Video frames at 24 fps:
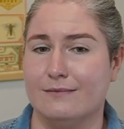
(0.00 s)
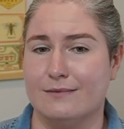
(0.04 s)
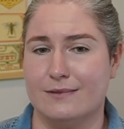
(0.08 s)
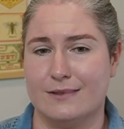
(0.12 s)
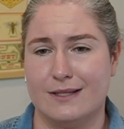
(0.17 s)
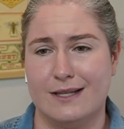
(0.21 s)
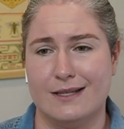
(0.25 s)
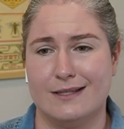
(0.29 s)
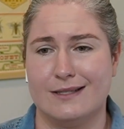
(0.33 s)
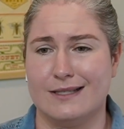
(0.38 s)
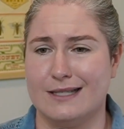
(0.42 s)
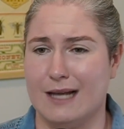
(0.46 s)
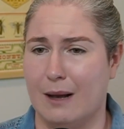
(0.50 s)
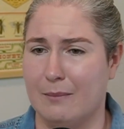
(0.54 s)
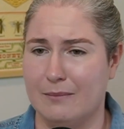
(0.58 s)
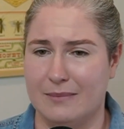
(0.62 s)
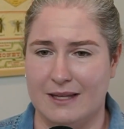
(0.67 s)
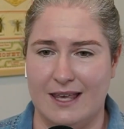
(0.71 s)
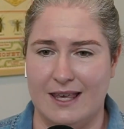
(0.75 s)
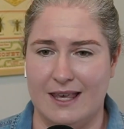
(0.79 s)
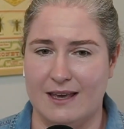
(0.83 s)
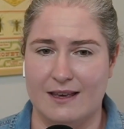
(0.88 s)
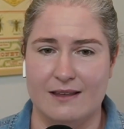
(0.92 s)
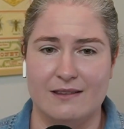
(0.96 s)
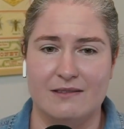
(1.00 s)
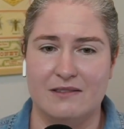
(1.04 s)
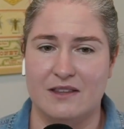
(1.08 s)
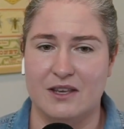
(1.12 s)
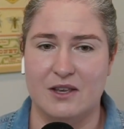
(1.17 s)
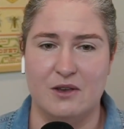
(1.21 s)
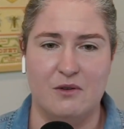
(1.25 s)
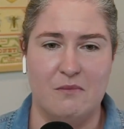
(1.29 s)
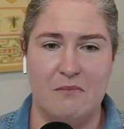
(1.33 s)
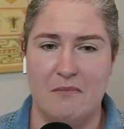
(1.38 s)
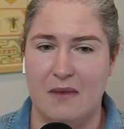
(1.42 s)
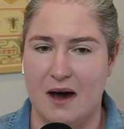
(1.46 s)
There's some gear that
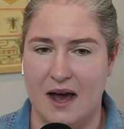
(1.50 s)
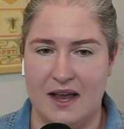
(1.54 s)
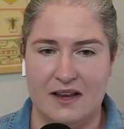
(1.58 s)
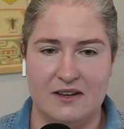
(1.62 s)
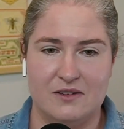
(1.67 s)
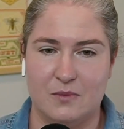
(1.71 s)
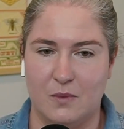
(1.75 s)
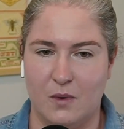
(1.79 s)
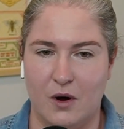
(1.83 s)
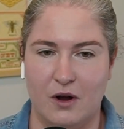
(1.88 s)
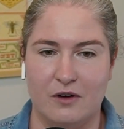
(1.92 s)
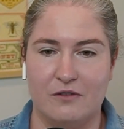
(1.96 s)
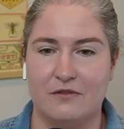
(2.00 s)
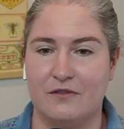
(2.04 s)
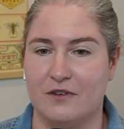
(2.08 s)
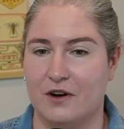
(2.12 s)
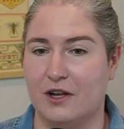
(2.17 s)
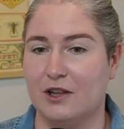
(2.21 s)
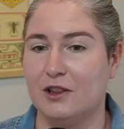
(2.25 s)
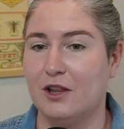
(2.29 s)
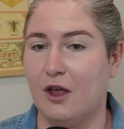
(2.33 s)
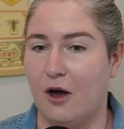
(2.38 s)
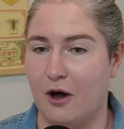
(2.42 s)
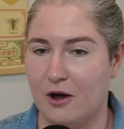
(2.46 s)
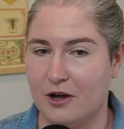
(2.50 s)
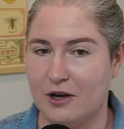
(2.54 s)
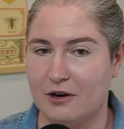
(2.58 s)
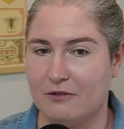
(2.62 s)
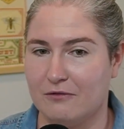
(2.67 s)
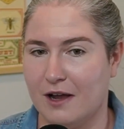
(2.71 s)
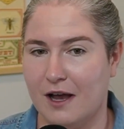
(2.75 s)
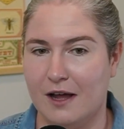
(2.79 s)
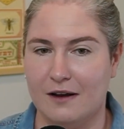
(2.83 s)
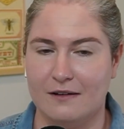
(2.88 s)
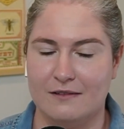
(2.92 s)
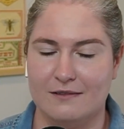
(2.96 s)
you might want for a longer
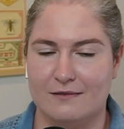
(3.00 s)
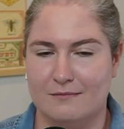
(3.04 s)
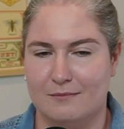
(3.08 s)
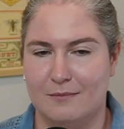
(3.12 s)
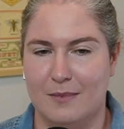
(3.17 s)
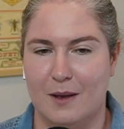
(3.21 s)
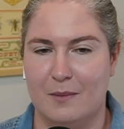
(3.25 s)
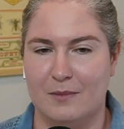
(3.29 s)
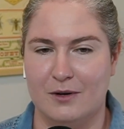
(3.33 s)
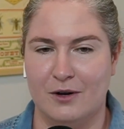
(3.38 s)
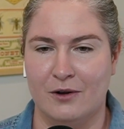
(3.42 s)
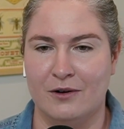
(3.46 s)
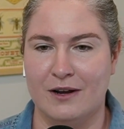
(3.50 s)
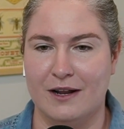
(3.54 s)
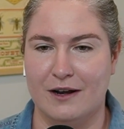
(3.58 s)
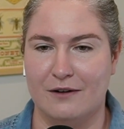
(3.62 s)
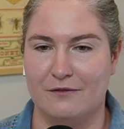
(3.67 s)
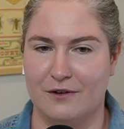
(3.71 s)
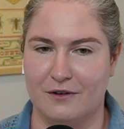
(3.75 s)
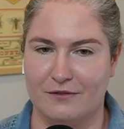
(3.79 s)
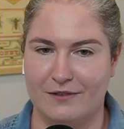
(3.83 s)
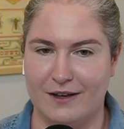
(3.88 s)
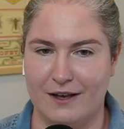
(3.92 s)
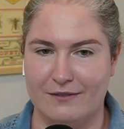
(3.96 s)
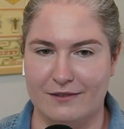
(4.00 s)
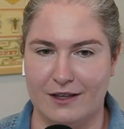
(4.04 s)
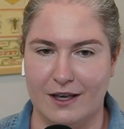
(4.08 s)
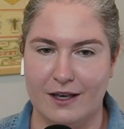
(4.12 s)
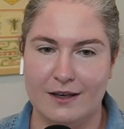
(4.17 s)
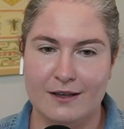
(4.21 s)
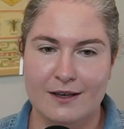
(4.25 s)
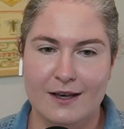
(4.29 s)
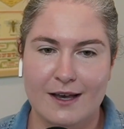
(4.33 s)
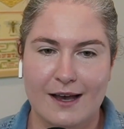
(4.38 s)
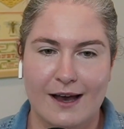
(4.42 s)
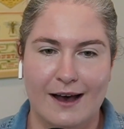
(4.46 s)
run. Maybe don't need it for a 5K.
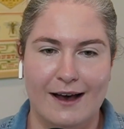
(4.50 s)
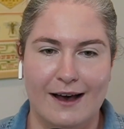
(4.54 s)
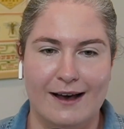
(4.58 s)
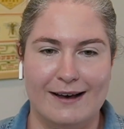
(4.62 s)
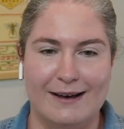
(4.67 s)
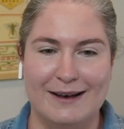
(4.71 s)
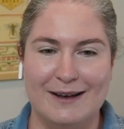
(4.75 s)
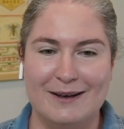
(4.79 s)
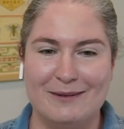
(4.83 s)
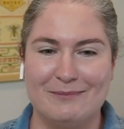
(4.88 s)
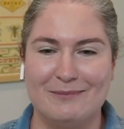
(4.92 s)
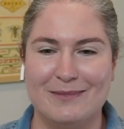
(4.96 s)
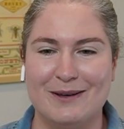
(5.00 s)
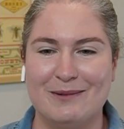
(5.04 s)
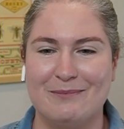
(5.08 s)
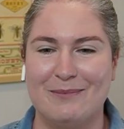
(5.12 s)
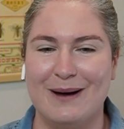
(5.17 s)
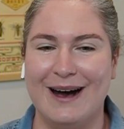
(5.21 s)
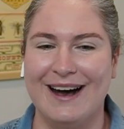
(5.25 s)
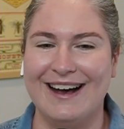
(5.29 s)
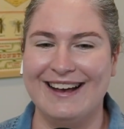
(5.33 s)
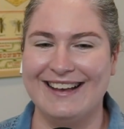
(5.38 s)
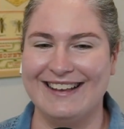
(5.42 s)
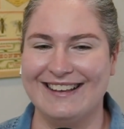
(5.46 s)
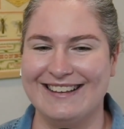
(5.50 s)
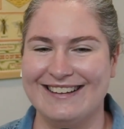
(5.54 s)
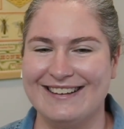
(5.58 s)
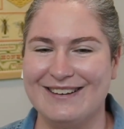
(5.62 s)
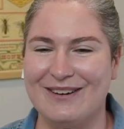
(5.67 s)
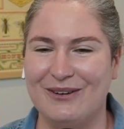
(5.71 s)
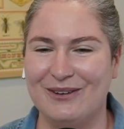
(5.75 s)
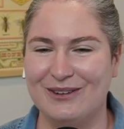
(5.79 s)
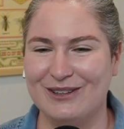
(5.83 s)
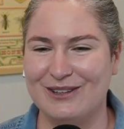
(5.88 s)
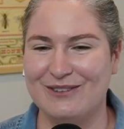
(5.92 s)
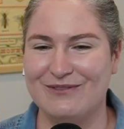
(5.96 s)
But
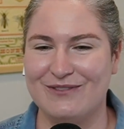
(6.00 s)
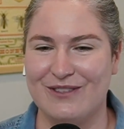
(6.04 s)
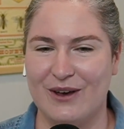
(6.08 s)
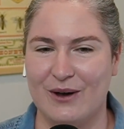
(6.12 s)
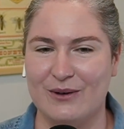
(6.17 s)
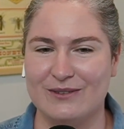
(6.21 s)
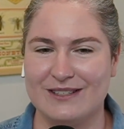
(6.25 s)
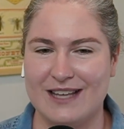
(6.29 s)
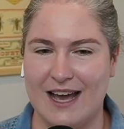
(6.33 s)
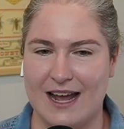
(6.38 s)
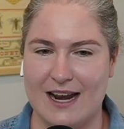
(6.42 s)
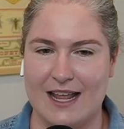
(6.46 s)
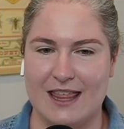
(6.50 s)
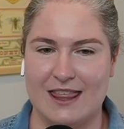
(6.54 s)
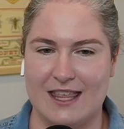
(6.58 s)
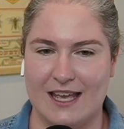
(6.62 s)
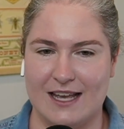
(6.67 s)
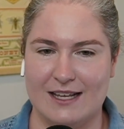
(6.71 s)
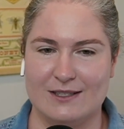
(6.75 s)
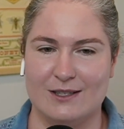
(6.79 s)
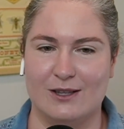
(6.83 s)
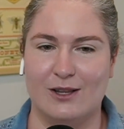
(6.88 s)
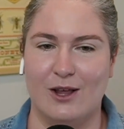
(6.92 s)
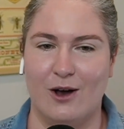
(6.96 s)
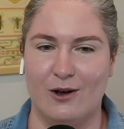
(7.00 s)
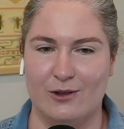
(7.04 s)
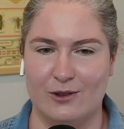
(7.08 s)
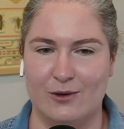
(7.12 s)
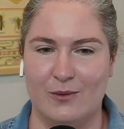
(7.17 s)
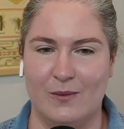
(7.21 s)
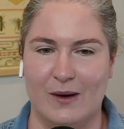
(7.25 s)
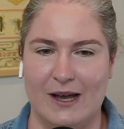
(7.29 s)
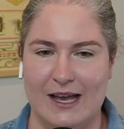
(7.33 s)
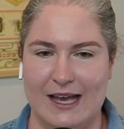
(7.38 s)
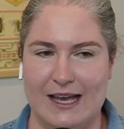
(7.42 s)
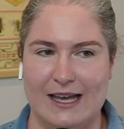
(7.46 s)
all of those kind of things along the
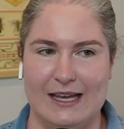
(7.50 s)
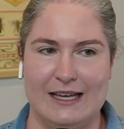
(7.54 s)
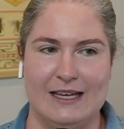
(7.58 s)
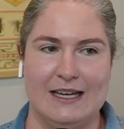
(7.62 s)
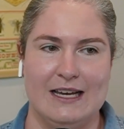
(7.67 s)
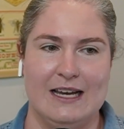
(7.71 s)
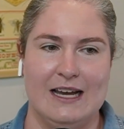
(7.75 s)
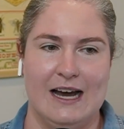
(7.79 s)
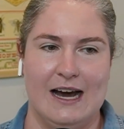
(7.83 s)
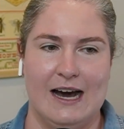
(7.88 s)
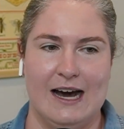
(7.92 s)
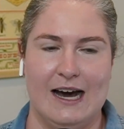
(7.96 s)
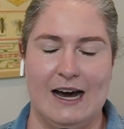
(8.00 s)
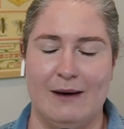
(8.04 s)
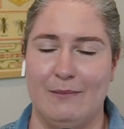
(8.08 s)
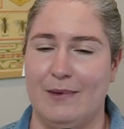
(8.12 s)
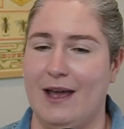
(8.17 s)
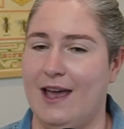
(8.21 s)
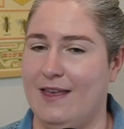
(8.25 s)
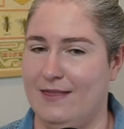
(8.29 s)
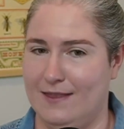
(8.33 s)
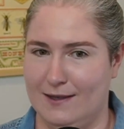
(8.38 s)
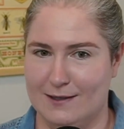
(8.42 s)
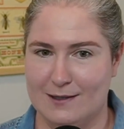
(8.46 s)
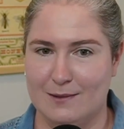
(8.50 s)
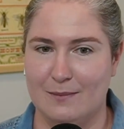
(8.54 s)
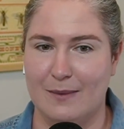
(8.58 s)
way. And there's a